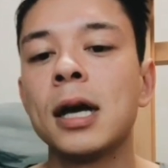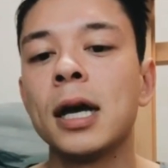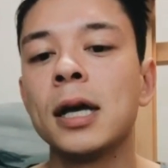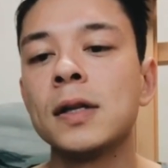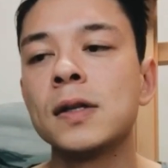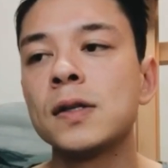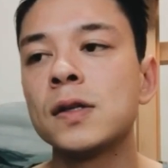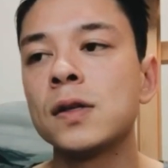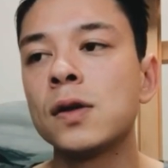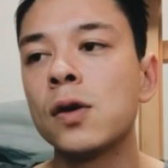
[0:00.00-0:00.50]

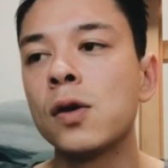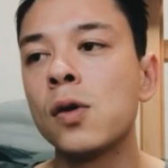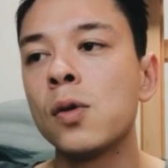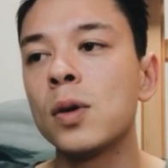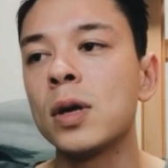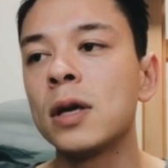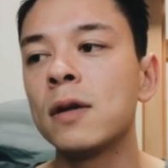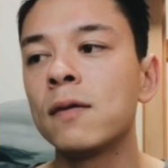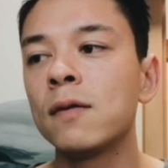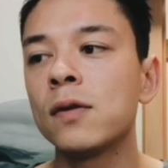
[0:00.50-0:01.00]
And
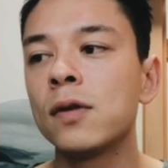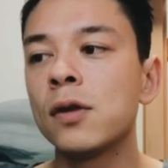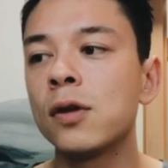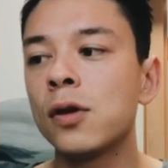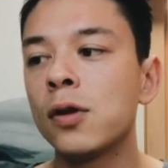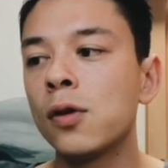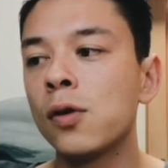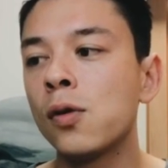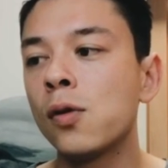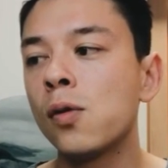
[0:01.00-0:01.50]
so even
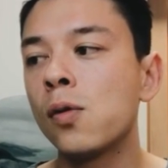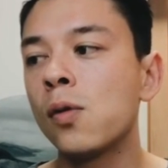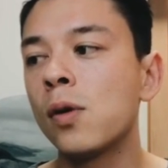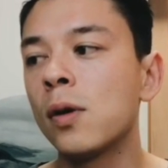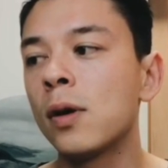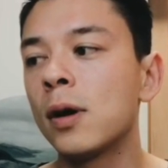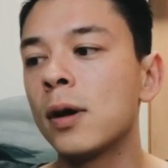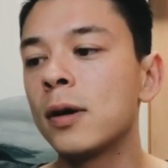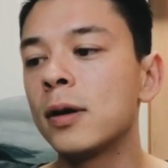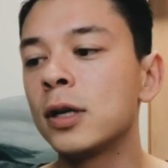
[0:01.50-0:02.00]

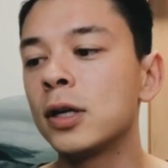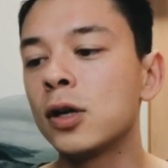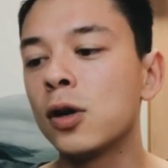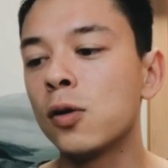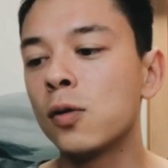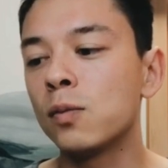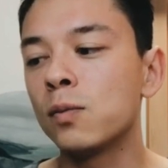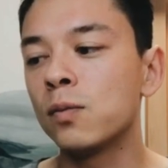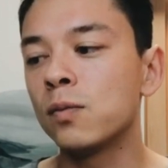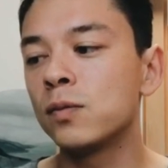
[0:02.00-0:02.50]
though,
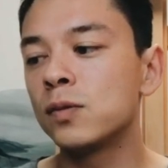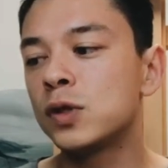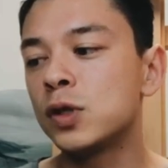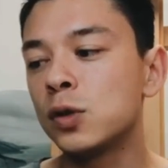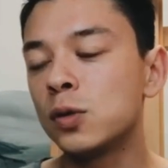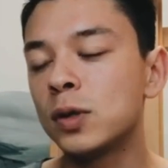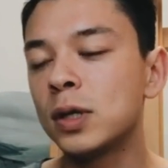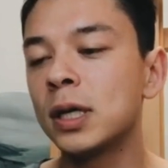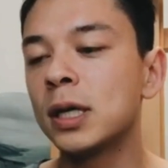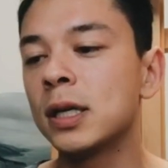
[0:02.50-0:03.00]

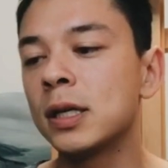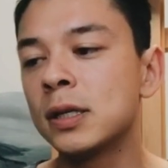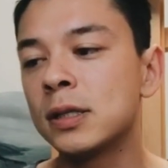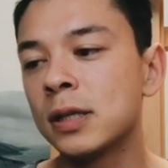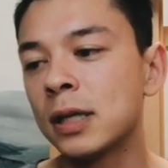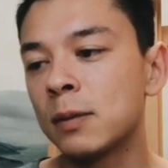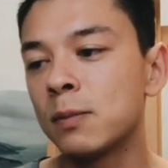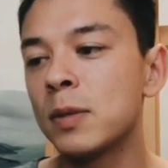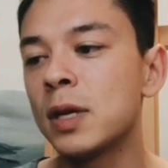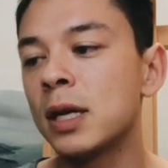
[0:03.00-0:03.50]
two kids
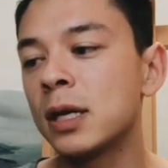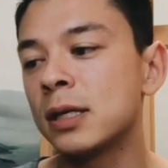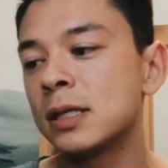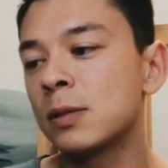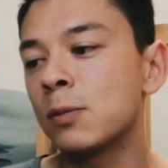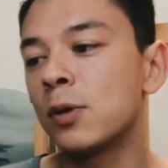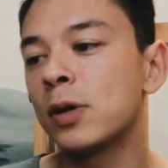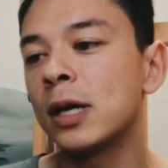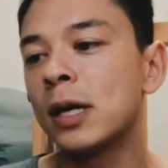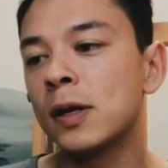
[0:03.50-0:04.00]
like me and
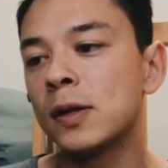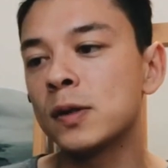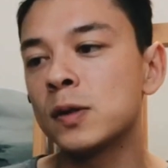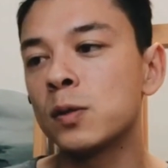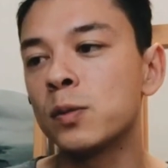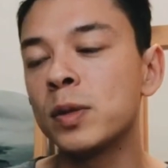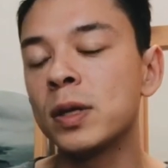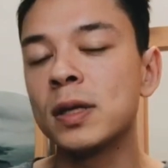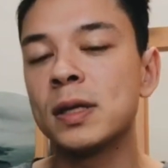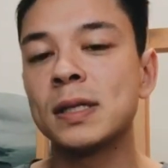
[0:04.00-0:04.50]
someone else
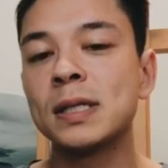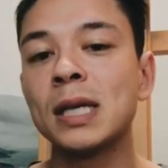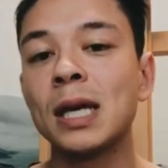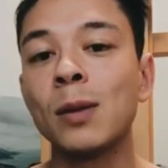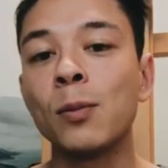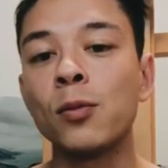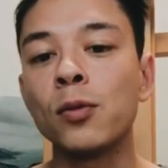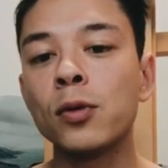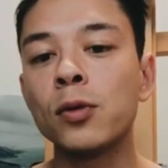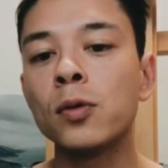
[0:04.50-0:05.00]
would be in the
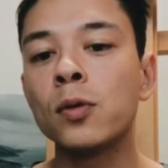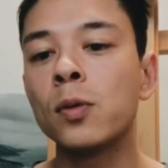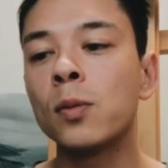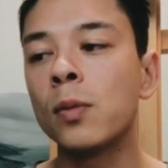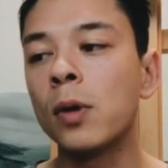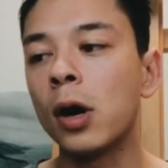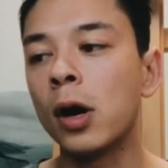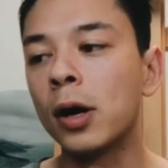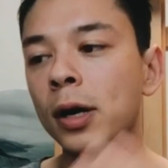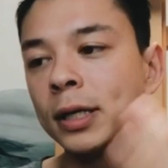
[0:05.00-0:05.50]
same
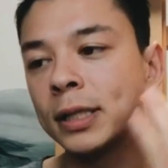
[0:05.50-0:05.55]
room, our